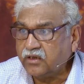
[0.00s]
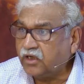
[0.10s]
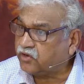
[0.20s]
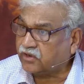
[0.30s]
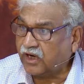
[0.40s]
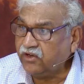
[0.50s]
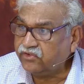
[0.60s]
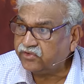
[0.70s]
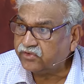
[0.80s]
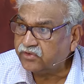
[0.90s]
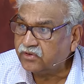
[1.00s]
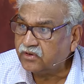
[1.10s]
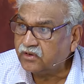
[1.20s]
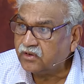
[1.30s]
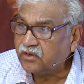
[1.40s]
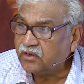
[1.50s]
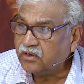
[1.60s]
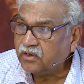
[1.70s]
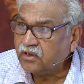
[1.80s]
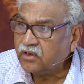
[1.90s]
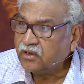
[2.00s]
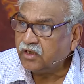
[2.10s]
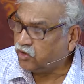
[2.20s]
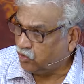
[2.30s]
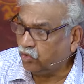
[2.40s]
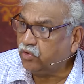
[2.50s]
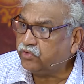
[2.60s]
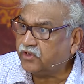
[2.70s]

It cries. It knows,